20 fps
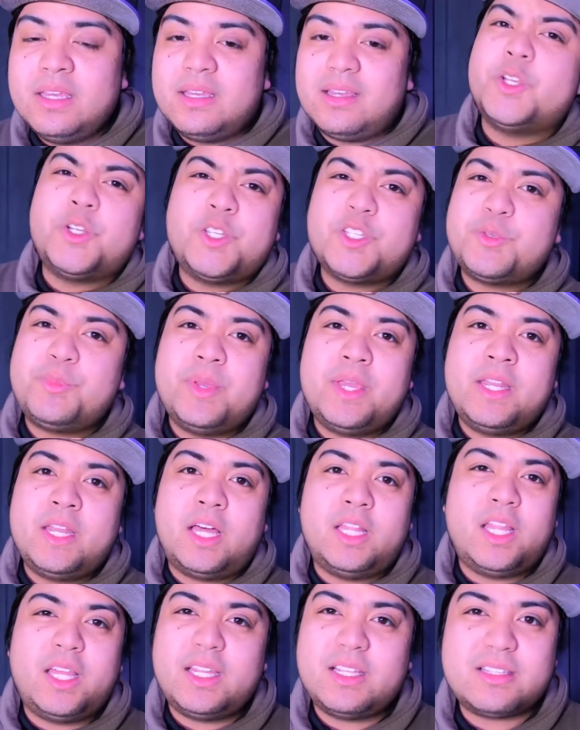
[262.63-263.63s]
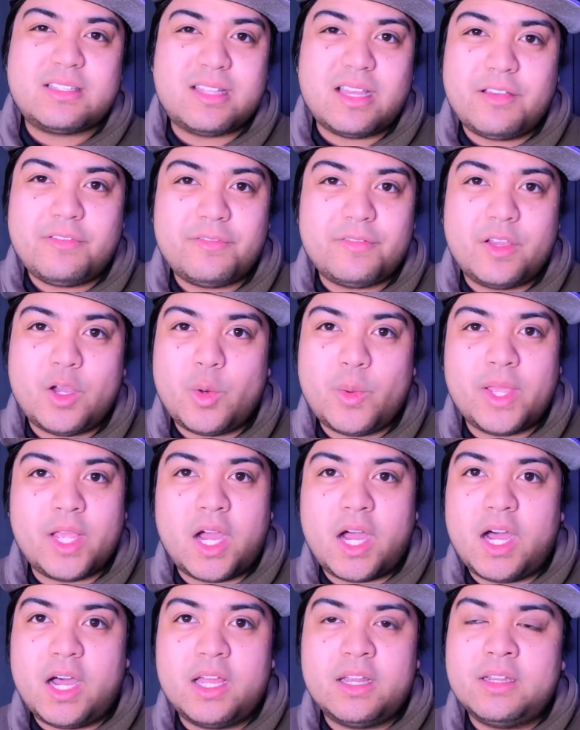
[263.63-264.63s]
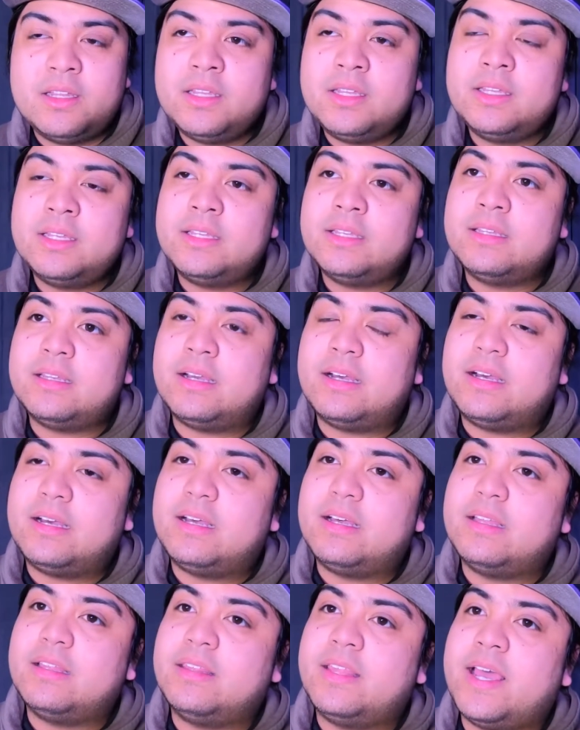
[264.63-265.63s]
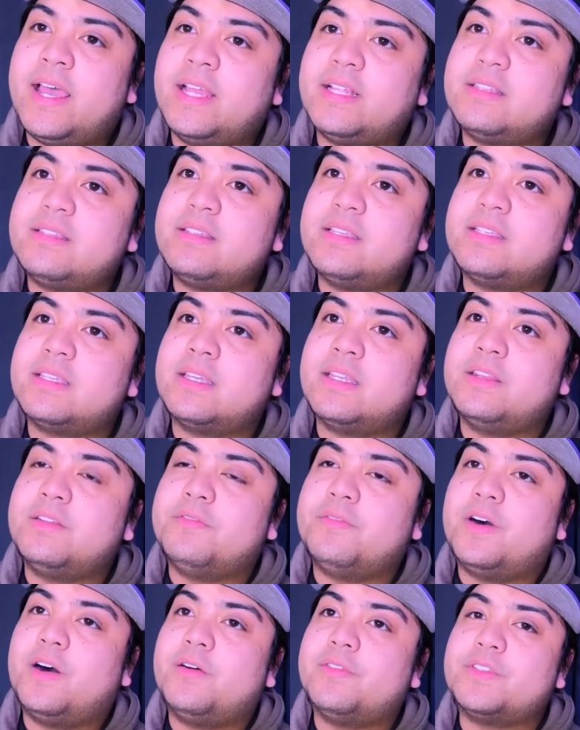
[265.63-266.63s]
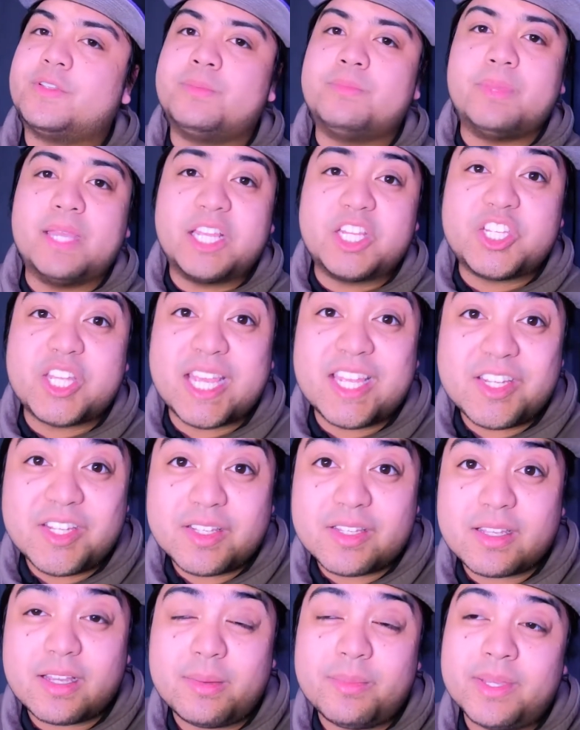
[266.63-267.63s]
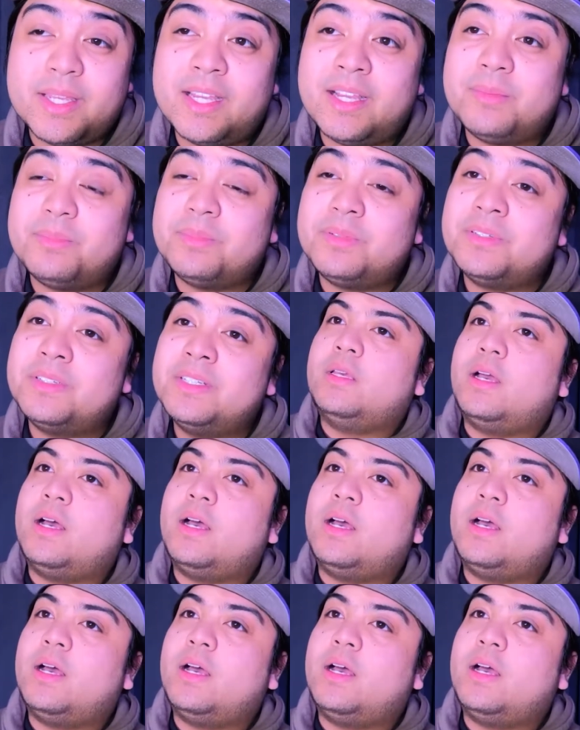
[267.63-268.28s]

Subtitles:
There's just been a lot of stuff going on that is going to involve some big changes coming up.